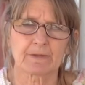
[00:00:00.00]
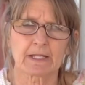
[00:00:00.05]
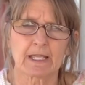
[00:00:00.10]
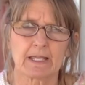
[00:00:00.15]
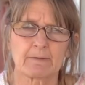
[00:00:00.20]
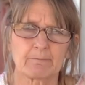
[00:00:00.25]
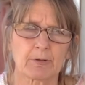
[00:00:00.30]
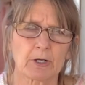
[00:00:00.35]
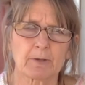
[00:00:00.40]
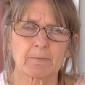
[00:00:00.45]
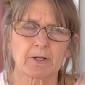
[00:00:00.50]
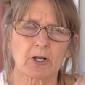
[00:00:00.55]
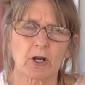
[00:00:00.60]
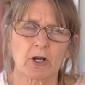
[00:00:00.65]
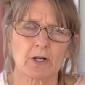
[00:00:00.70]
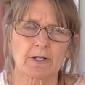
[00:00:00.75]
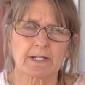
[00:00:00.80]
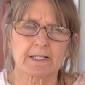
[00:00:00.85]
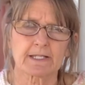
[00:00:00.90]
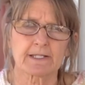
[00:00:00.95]

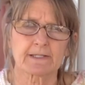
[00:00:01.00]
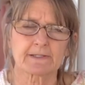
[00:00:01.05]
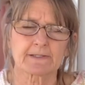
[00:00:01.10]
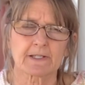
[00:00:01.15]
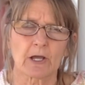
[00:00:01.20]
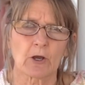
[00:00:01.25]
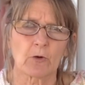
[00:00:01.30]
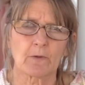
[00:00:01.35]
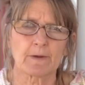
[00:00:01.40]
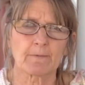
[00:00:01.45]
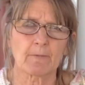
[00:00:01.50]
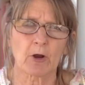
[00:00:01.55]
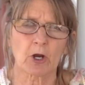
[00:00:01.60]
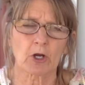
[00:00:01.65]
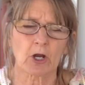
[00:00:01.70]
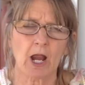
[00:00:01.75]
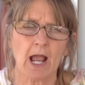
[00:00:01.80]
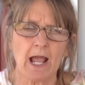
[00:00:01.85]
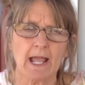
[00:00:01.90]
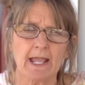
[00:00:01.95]
Permaguard is
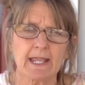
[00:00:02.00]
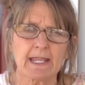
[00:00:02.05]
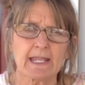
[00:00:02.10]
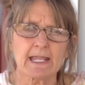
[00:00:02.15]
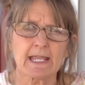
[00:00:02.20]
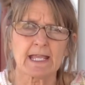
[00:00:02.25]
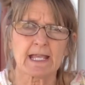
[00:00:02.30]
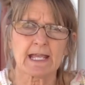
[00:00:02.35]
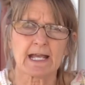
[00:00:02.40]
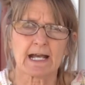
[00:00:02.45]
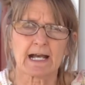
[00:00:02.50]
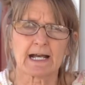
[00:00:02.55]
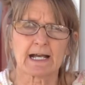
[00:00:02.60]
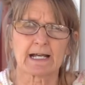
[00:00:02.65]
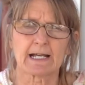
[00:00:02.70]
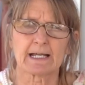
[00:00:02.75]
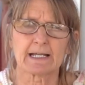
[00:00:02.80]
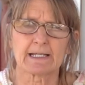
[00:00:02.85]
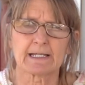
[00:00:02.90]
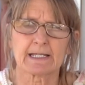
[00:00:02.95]
OMRI.
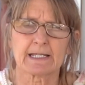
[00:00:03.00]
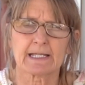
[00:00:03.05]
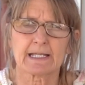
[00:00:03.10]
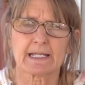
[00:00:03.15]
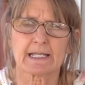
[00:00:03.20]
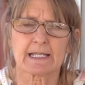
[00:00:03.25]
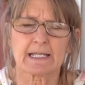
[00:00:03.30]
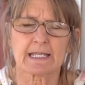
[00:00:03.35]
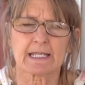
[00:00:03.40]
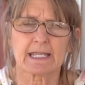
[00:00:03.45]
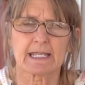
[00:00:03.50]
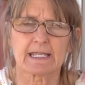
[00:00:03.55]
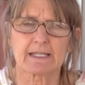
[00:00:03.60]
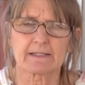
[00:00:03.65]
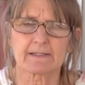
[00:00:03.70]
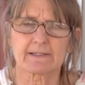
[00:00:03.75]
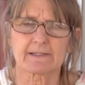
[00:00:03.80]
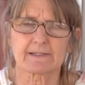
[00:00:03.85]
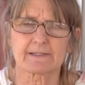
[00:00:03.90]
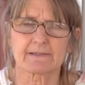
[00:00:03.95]

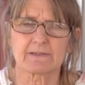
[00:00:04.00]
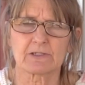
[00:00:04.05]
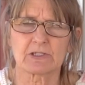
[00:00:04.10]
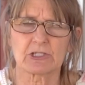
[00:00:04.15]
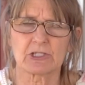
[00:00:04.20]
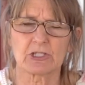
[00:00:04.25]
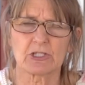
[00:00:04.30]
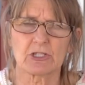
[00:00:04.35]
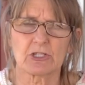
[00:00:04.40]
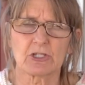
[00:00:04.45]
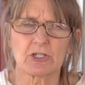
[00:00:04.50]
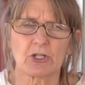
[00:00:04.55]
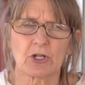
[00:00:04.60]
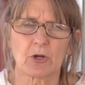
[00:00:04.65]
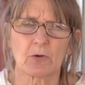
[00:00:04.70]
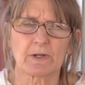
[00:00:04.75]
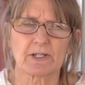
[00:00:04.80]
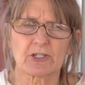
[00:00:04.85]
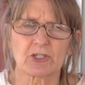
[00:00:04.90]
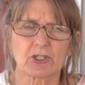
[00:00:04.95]
It's, you
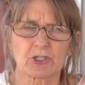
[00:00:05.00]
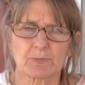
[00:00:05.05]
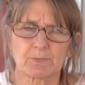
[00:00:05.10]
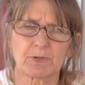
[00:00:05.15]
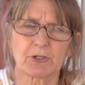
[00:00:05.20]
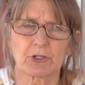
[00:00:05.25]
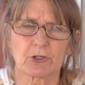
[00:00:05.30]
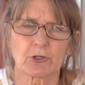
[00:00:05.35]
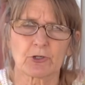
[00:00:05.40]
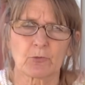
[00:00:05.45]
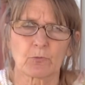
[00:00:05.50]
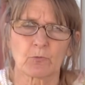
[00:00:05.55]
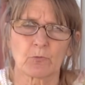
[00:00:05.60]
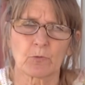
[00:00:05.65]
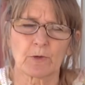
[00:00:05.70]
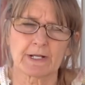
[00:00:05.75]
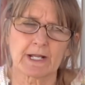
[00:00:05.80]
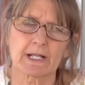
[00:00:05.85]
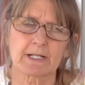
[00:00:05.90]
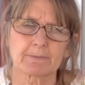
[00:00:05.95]
know, it's just pure
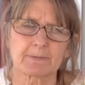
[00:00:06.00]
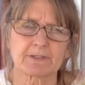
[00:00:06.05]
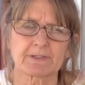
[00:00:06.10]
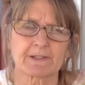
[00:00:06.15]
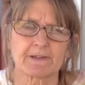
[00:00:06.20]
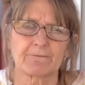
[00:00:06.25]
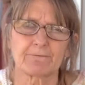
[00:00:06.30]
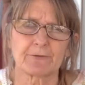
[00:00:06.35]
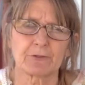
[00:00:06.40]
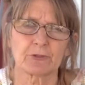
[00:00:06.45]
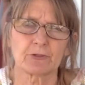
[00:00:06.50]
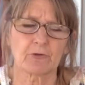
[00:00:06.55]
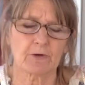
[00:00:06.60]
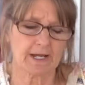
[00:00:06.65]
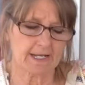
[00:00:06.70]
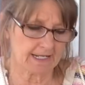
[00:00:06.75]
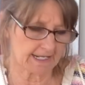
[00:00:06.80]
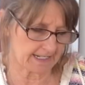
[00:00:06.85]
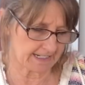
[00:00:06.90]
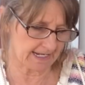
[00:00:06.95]
100% food
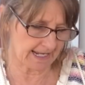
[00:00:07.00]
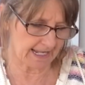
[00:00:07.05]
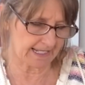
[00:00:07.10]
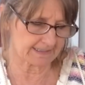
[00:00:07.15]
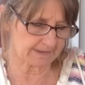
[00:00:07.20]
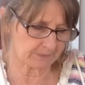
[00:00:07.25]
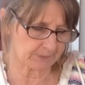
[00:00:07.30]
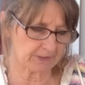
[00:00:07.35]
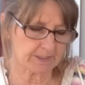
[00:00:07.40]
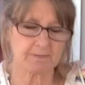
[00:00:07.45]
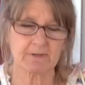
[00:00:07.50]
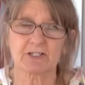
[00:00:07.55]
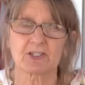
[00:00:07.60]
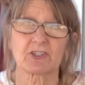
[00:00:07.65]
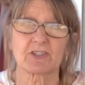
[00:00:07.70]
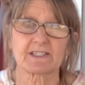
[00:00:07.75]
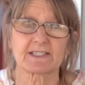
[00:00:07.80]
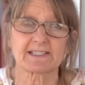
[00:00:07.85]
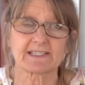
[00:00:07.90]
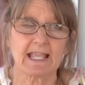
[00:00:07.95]
grade, and it has pretty
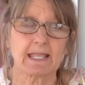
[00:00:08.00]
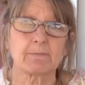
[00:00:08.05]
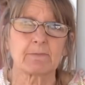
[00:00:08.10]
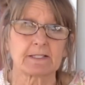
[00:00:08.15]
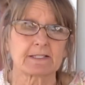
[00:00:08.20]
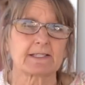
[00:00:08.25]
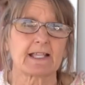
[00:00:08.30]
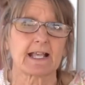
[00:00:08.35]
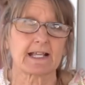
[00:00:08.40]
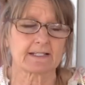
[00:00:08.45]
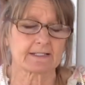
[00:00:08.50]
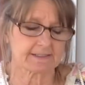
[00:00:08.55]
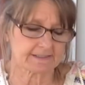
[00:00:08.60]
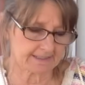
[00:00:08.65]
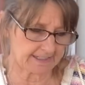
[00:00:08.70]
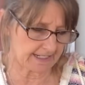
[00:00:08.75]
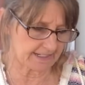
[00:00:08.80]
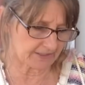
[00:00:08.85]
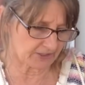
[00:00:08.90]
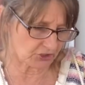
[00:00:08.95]
much the same exact
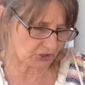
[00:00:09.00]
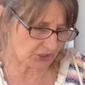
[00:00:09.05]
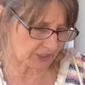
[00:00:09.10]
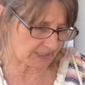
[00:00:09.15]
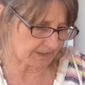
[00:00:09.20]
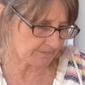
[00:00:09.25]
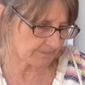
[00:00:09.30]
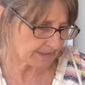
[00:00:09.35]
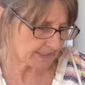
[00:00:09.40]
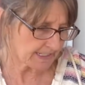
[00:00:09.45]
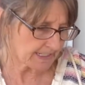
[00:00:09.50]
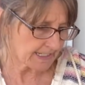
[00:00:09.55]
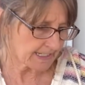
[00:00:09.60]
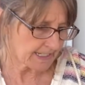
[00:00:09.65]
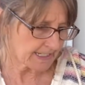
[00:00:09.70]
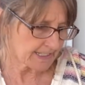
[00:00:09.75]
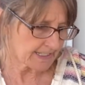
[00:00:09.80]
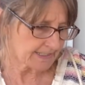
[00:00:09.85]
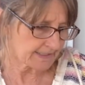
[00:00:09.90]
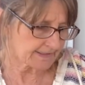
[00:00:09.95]
data sheet.
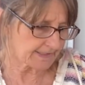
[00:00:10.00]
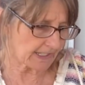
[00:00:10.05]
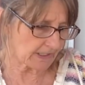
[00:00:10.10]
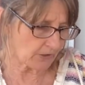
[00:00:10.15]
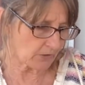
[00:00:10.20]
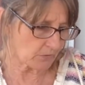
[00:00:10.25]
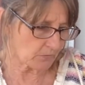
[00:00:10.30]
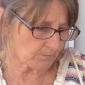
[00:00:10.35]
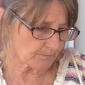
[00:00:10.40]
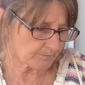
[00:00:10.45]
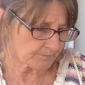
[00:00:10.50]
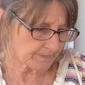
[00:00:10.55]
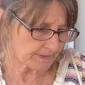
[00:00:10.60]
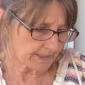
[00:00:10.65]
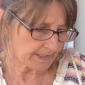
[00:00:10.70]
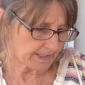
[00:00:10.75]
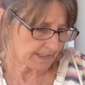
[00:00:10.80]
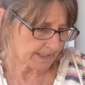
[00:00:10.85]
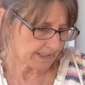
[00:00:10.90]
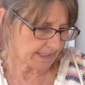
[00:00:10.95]
So
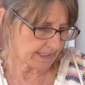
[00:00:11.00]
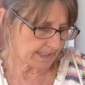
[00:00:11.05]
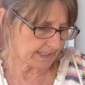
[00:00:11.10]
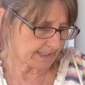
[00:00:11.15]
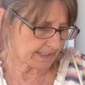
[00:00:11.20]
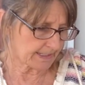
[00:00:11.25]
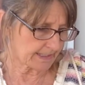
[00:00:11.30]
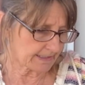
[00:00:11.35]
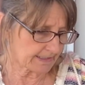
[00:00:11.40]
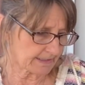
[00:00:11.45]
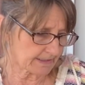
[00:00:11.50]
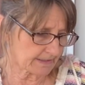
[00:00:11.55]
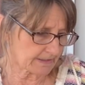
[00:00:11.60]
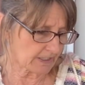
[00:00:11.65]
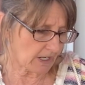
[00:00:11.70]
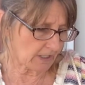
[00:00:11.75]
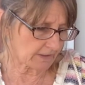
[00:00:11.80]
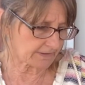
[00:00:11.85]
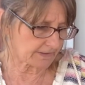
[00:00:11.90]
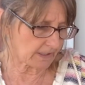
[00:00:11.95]
it
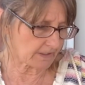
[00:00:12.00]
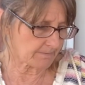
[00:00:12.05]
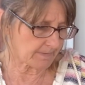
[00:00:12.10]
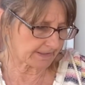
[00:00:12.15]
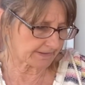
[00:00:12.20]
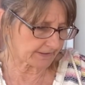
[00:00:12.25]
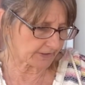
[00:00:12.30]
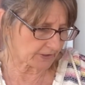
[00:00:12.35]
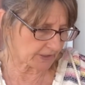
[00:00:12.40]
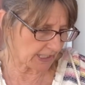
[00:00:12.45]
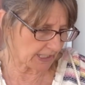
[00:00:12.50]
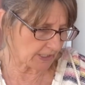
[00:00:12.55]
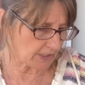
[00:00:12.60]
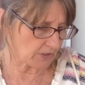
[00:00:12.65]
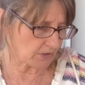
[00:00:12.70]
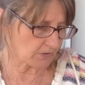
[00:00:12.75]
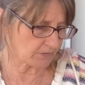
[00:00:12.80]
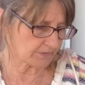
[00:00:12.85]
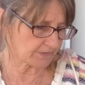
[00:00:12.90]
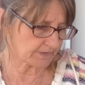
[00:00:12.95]
talks all about their
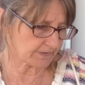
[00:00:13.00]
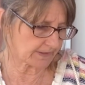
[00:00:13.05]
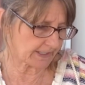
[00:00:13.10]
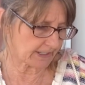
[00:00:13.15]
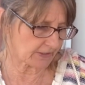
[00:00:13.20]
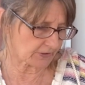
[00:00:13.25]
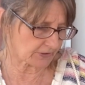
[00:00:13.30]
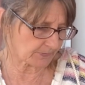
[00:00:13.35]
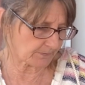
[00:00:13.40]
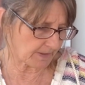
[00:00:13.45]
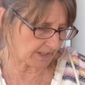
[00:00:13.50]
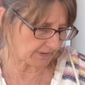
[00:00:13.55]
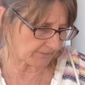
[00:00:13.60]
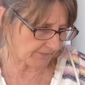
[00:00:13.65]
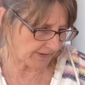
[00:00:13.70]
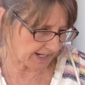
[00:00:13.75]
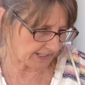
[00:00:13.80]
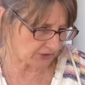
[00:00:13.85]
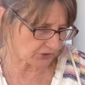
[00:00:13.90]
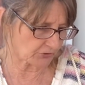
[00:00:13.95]
codes, Harris
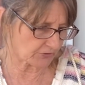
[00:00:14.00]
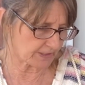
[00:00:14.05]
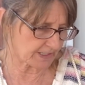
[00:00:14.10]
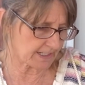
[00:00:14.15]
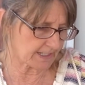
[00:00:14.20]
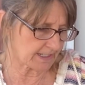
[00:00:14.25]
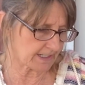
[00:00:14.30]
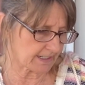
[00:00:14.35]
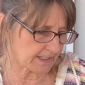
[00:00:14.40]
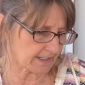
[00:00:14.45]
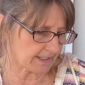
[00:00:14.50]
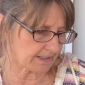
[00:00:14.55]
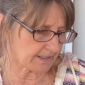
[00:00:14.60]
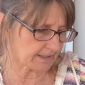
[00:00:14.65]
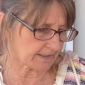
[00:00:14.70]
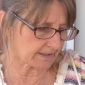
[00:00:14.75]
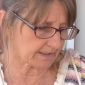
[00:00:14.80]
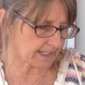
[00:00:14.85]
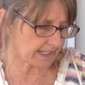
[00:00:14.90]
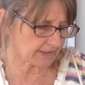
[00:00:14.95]
Manufacturing,
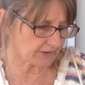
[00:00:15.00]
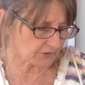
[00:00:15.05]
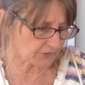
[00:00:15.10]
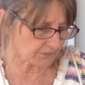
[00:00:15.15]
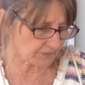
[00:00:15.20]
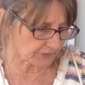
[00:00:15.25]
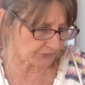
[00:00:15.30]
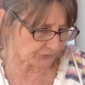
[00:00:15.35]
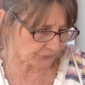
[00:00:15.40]
Catersville,